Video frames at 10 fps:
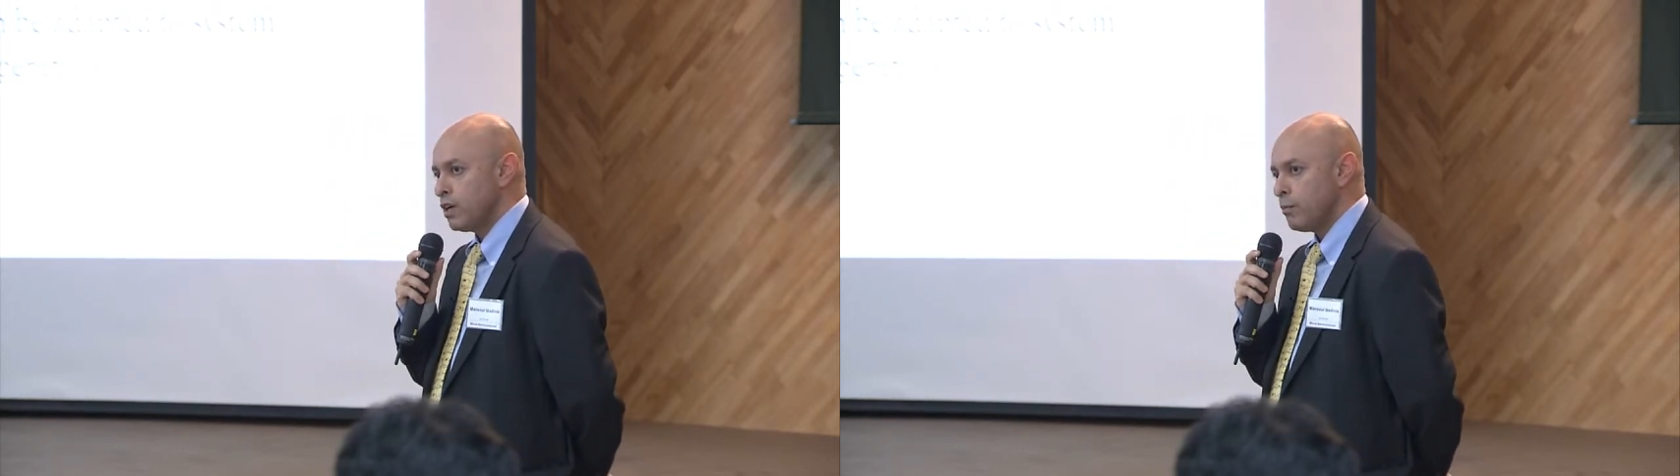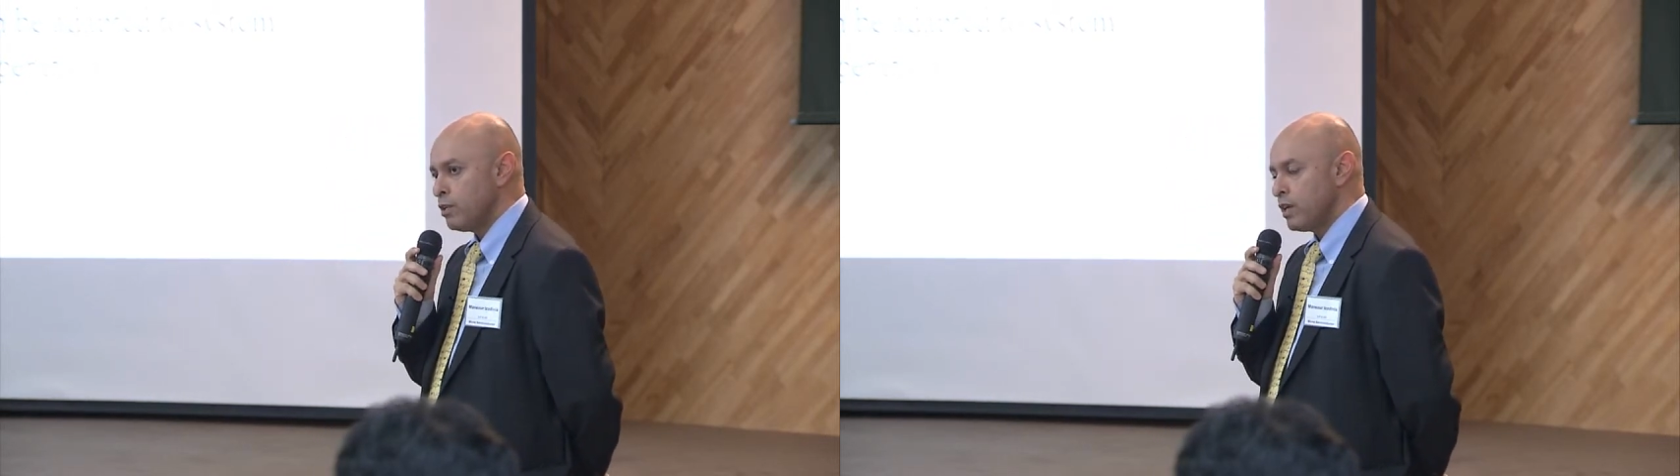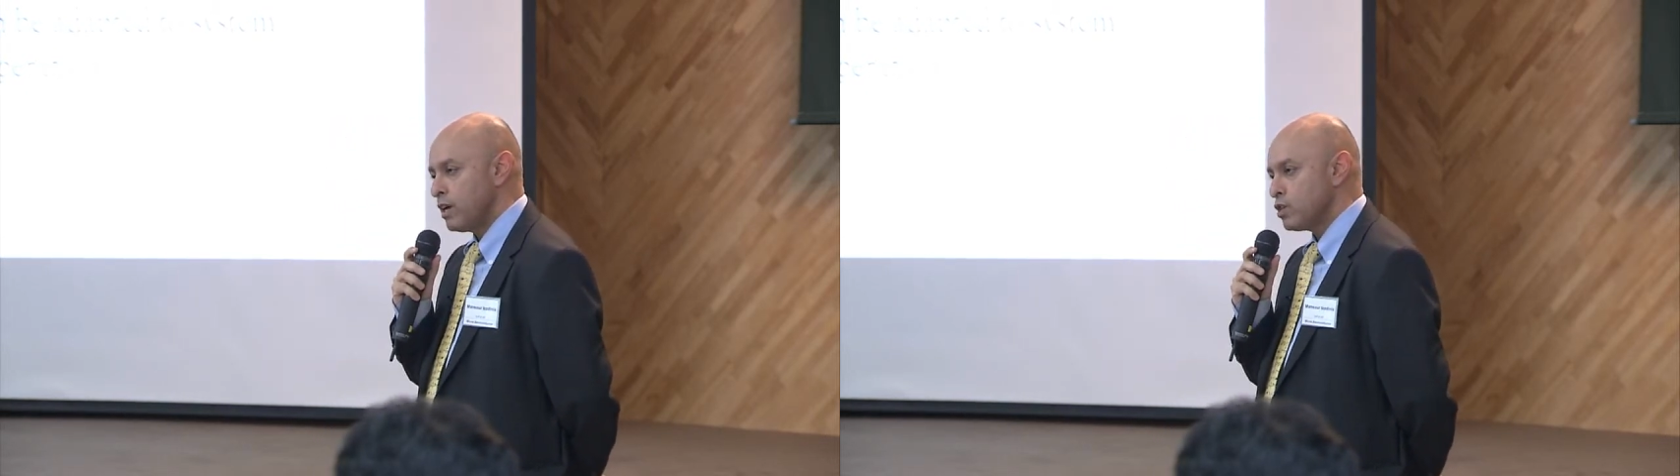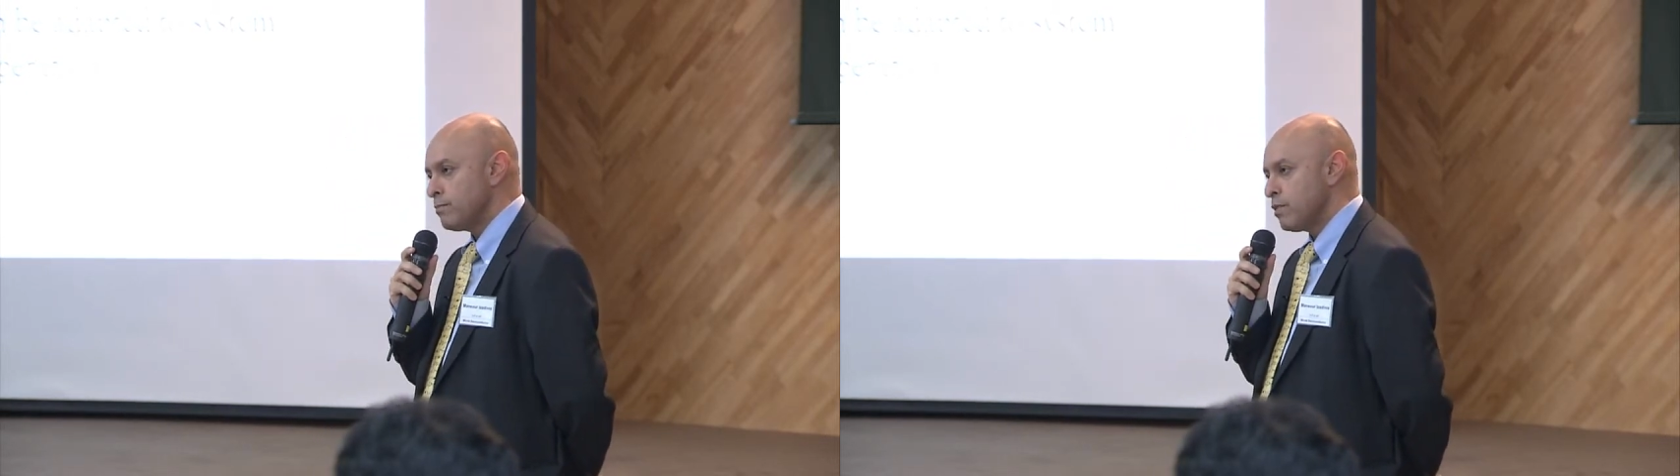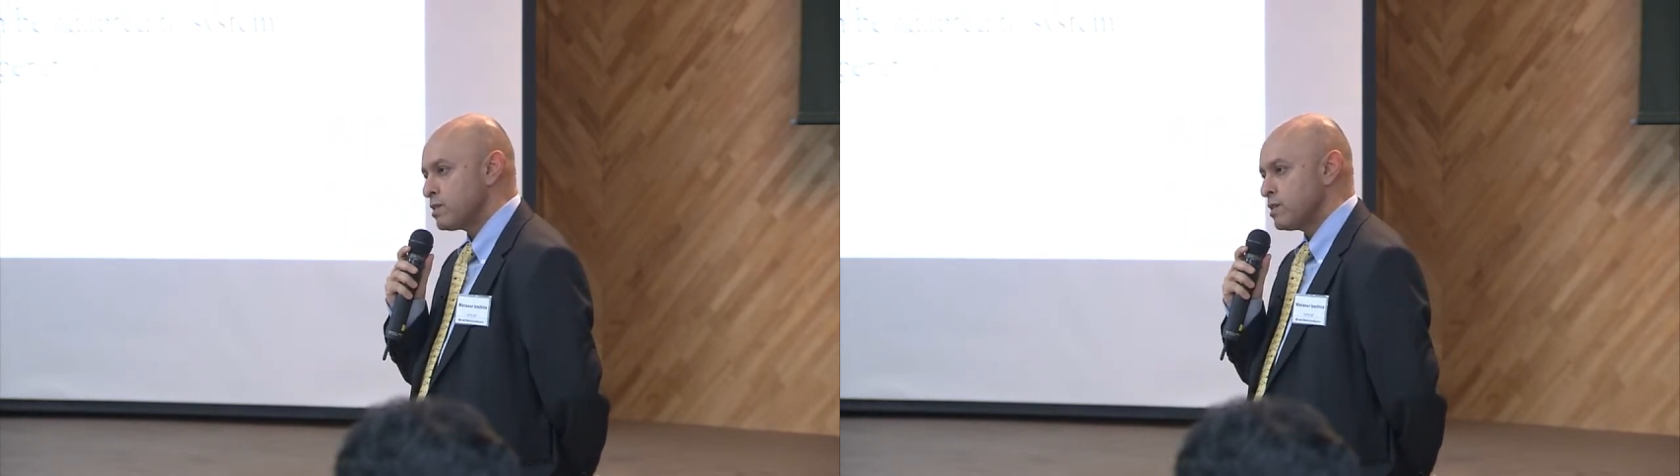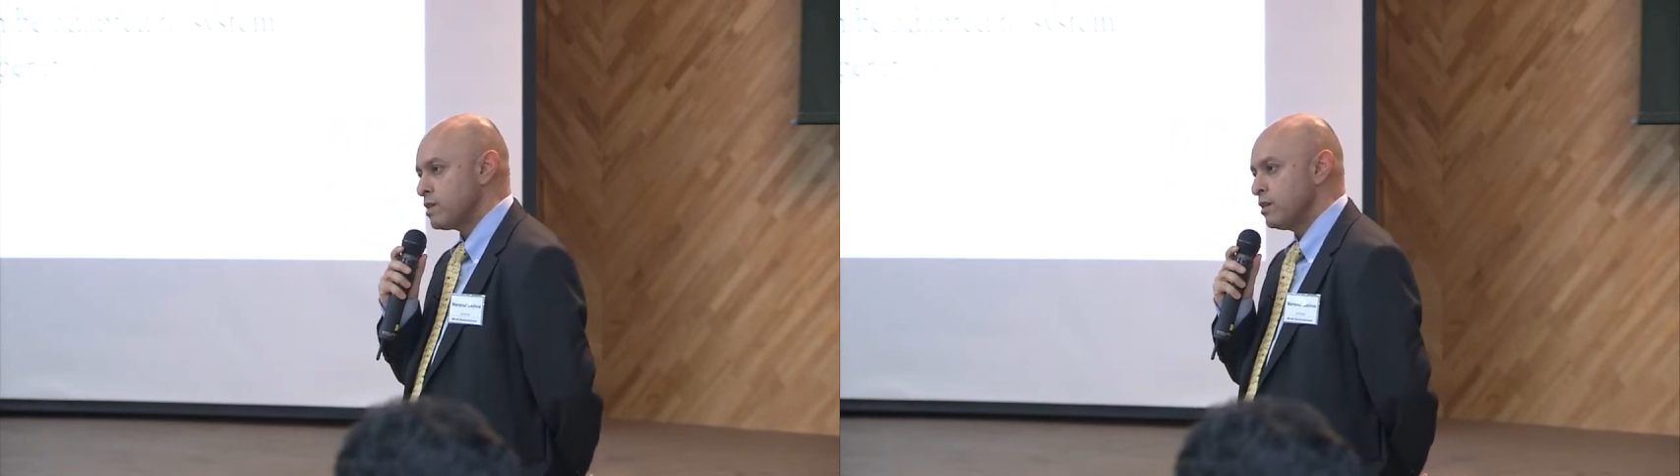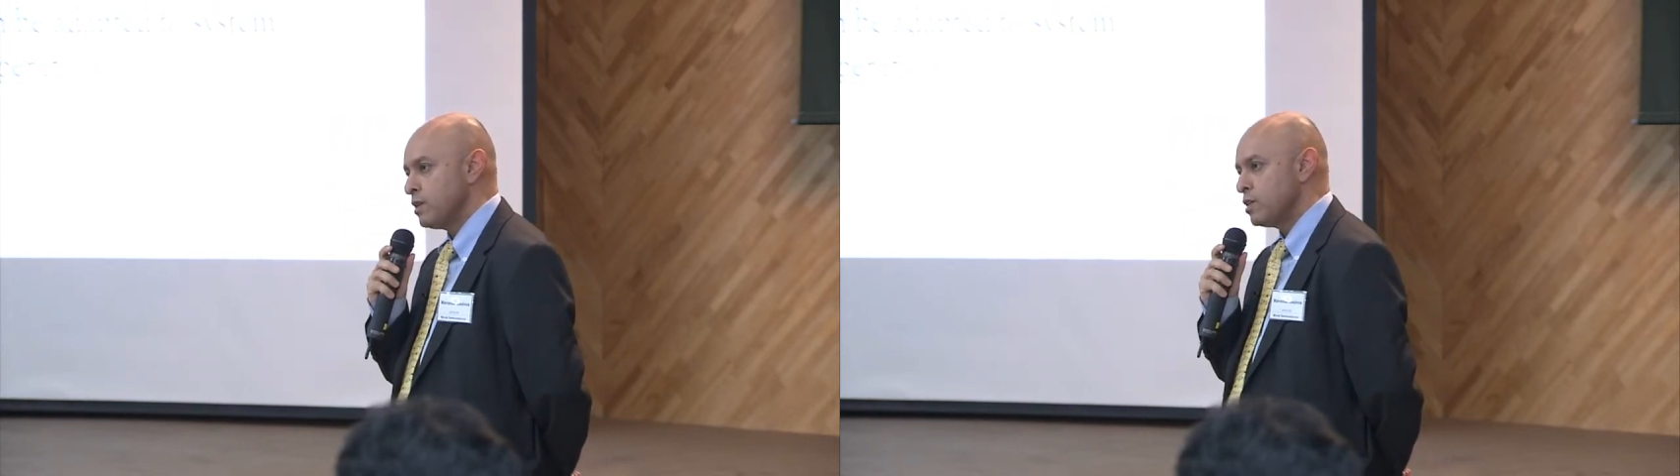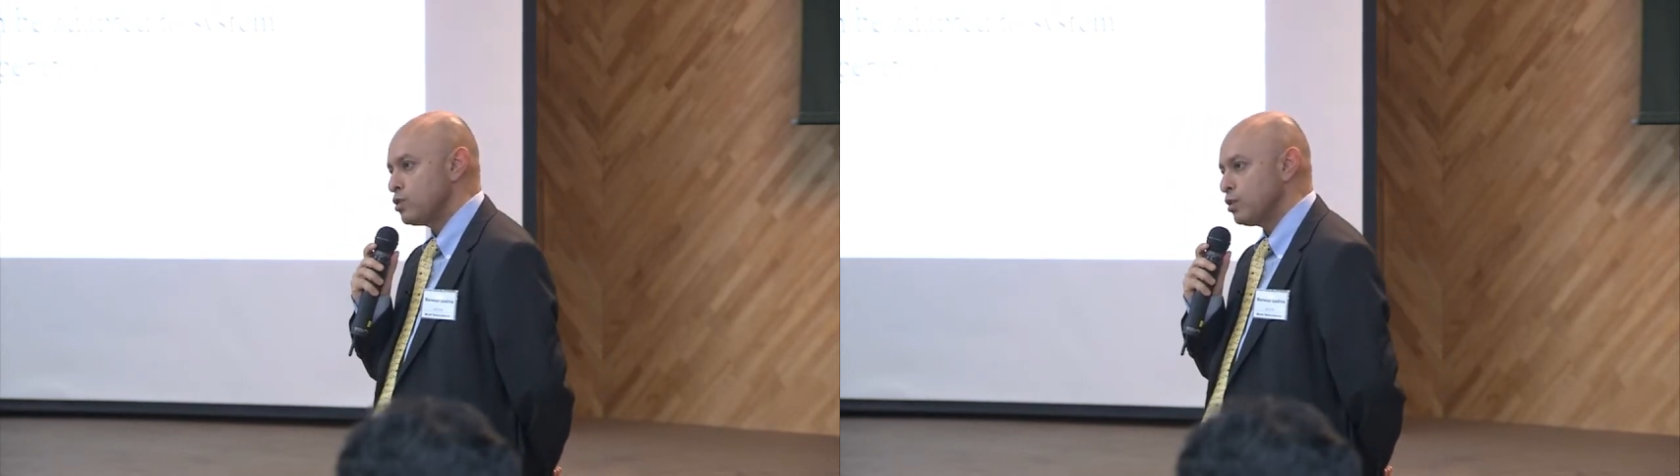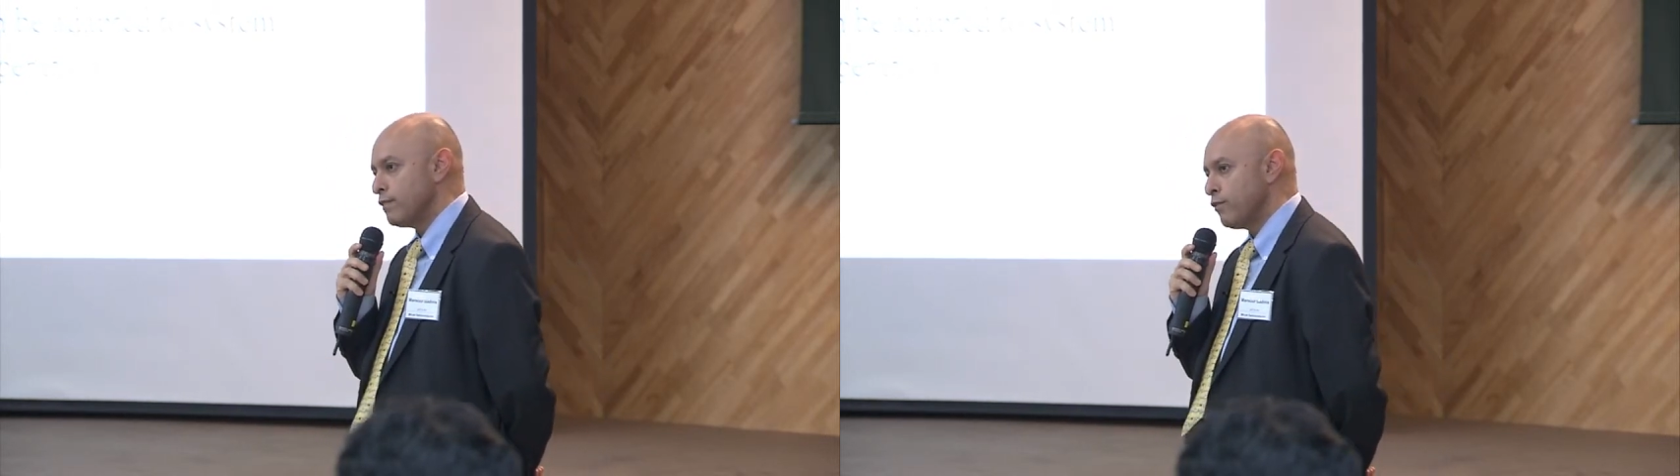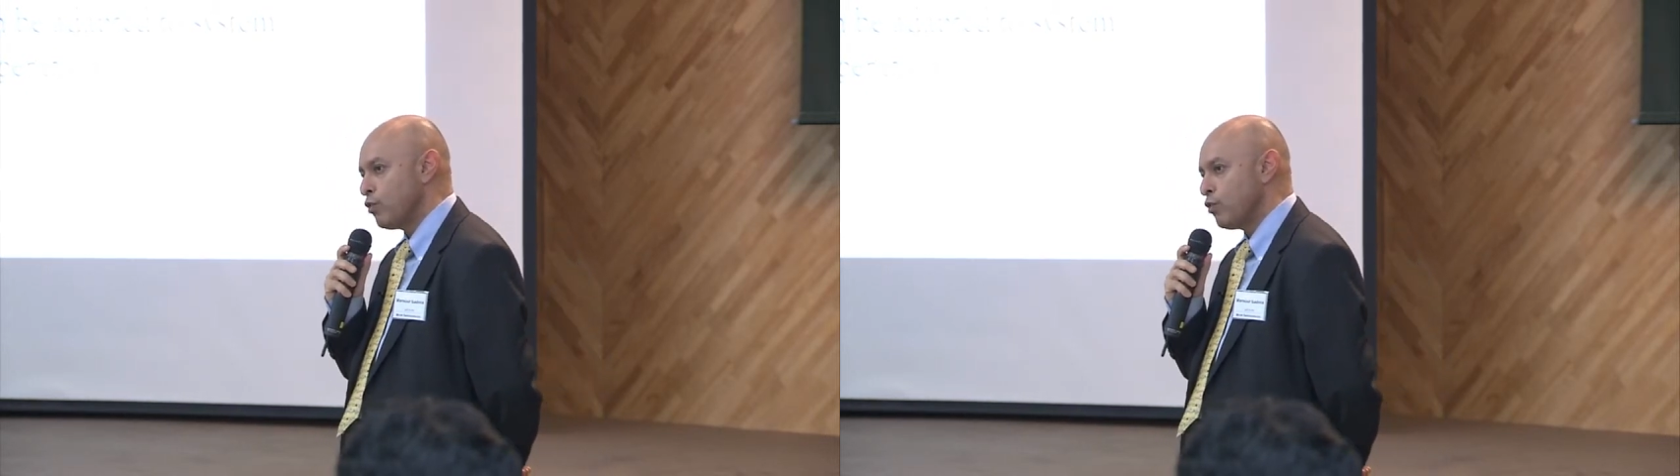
the communication bus is in the digital